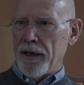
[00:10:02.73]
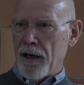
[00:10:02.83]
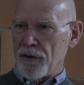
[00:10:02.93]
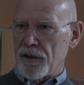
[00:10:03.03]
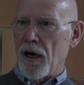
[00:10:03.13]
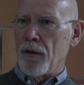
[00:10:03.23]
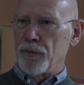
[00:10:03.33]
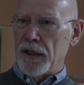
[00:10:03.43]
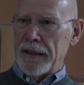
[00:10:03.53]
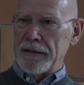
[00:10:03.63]
House
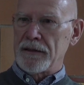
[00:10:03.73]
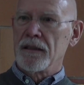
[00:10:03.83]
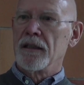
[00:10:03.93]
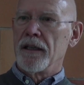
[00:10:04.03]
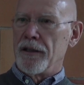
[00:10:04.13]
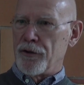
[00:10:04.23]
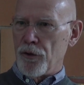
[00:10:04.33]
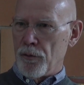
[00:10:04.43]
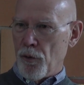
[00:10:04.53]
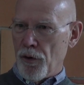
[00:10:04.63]
complex into a
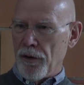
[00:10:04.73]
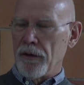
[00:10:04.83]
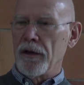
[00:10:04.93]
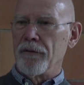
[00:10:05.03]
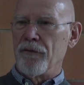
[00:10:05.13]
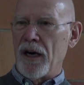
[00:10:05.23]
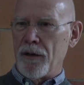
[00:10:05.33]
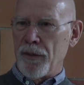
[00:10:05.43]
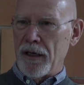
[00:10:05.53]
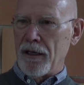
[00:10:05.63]
more
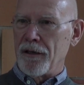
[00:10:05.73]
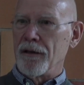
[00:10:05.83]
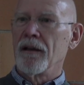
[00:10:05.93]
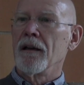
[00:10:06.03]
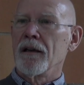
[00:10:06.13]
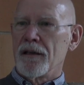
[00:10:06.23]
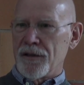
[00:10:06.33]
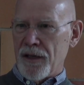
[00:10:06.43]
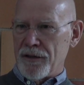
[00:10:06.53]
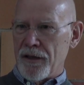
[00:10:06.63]
environmentally
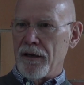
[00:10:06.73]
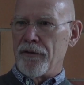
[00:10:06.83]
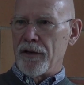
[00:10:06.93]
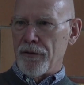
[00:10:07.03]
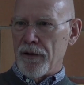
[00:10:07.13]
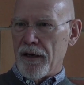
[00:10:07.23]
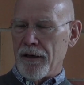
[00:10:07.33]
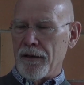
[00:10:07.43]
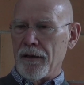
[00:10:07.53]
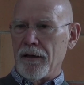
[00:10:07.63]
sensitive and